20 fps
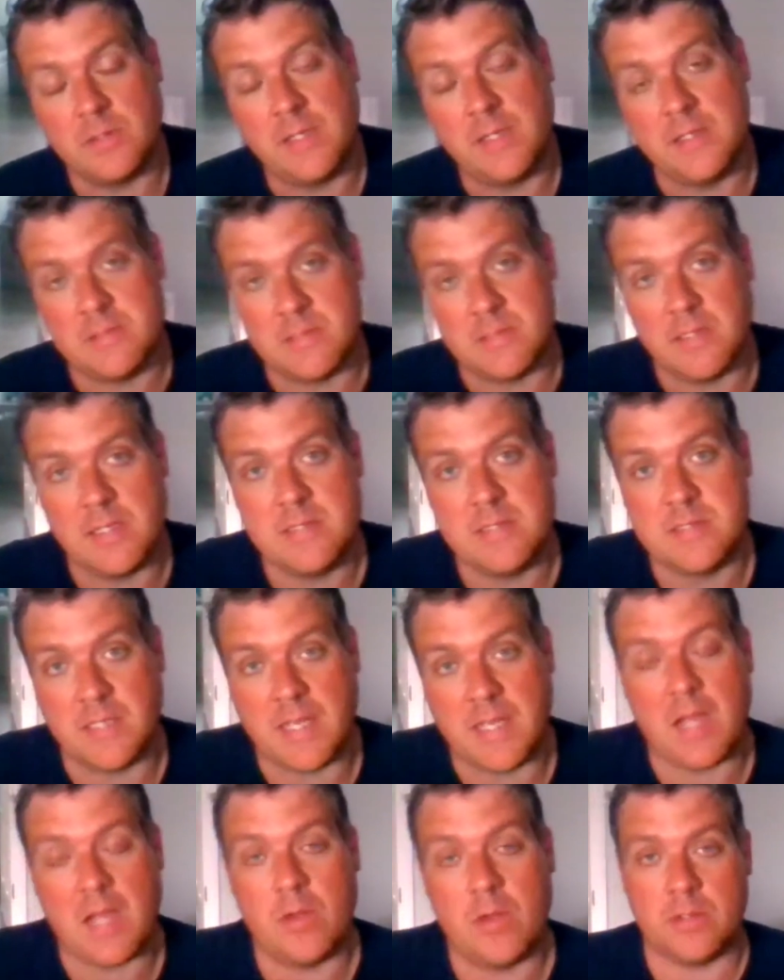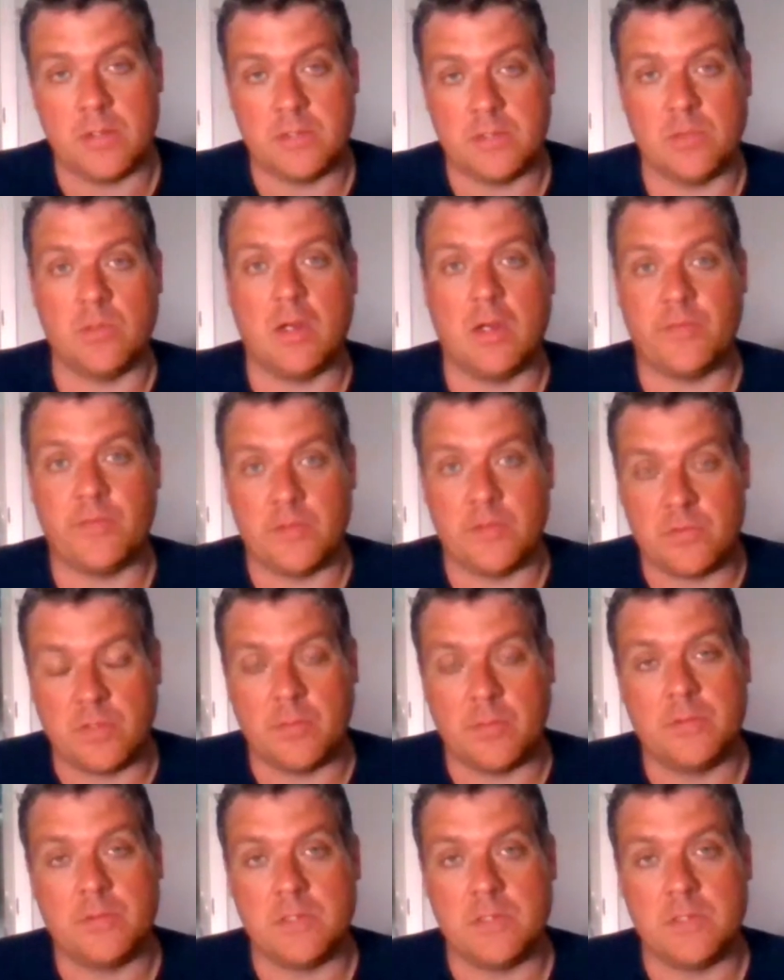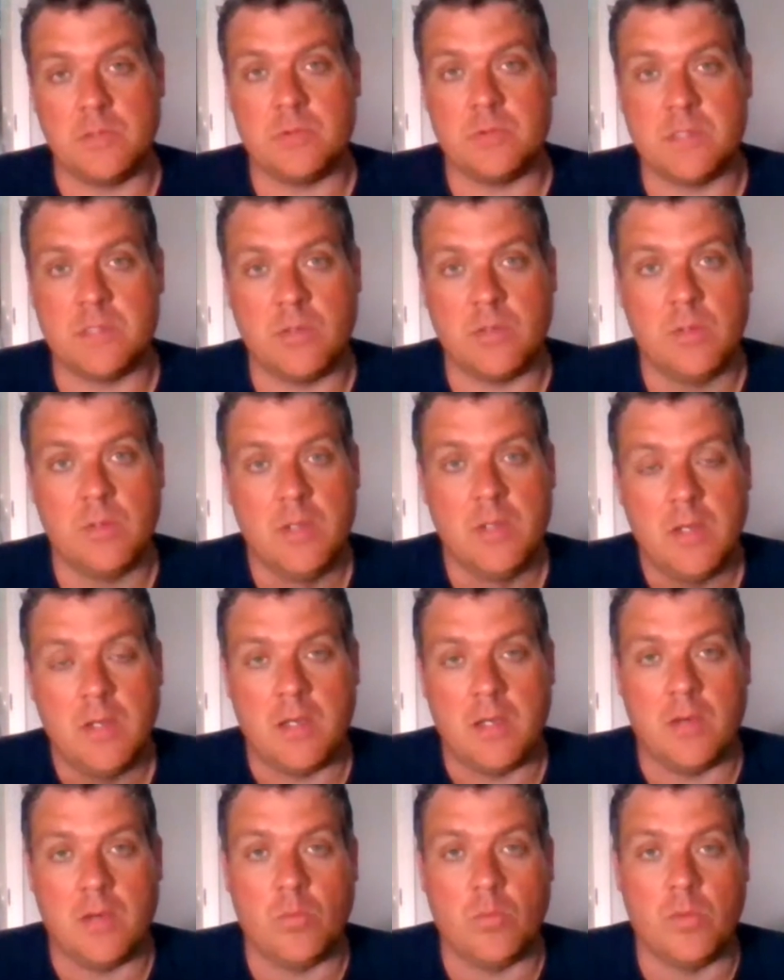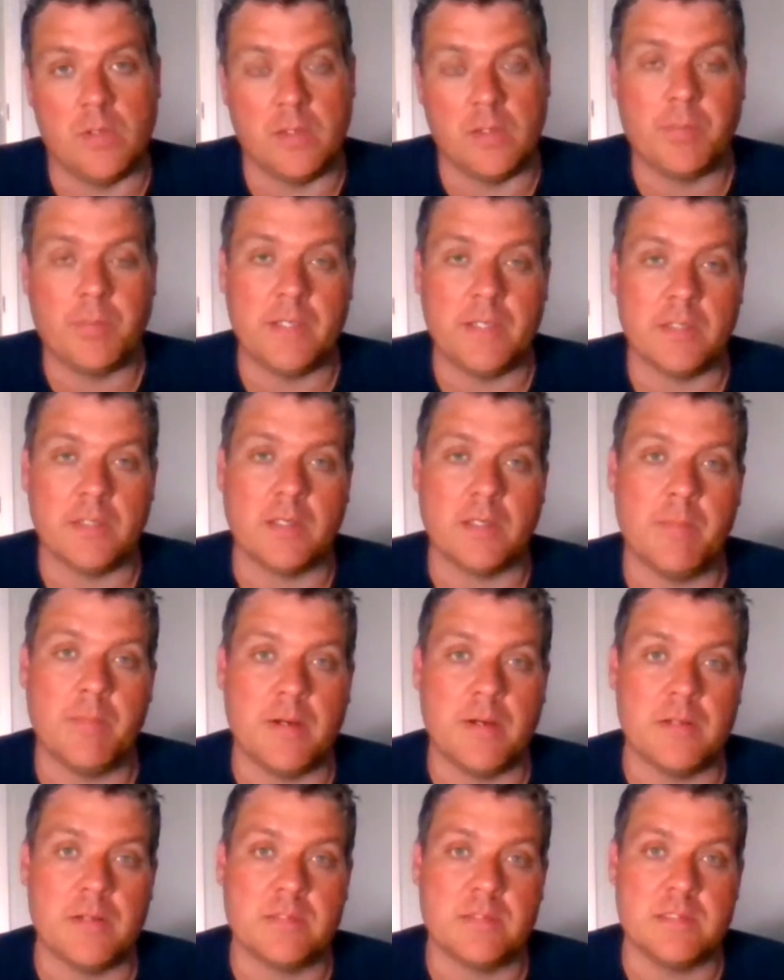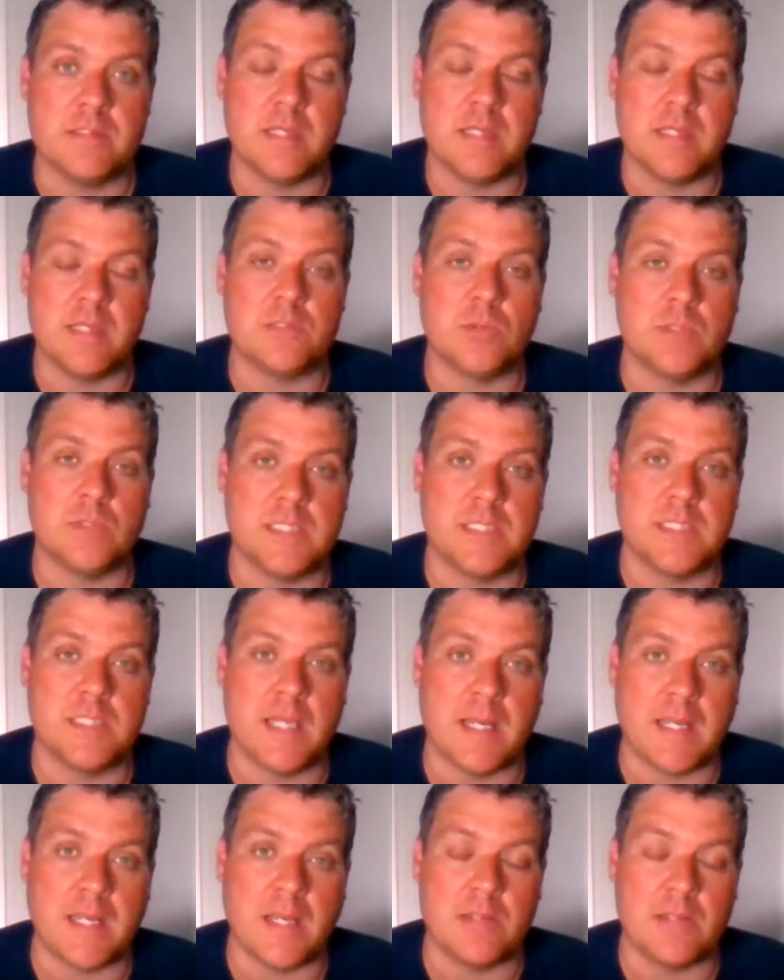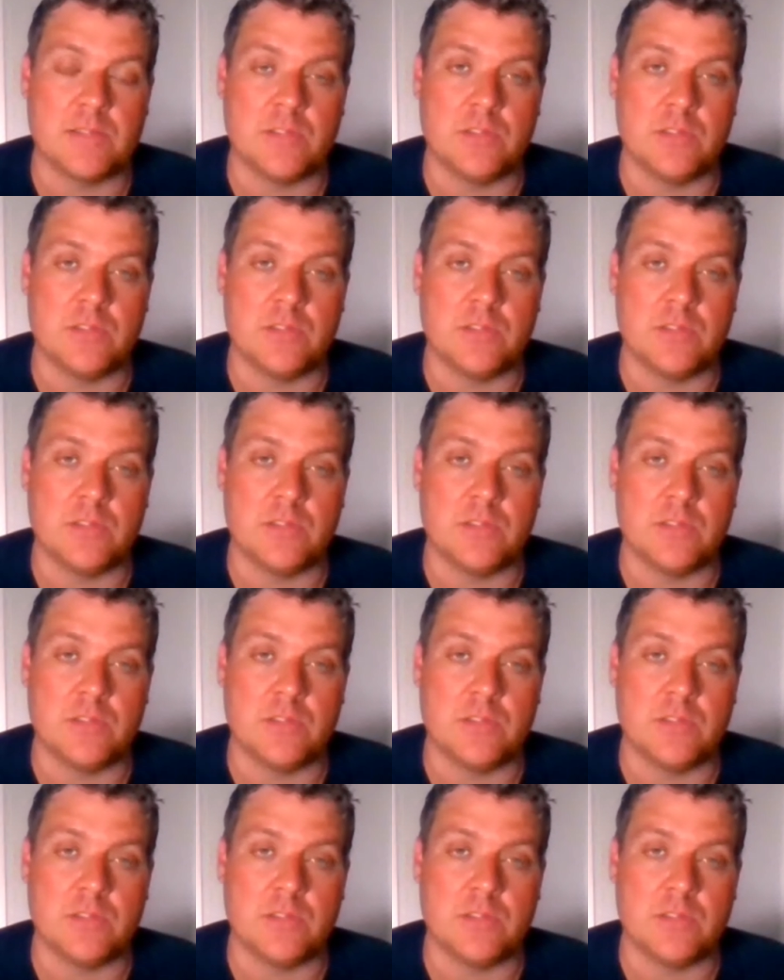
He's, he's a guy who can do it off the dribble too. So Uh, one of the player comparisons that George Stackhouse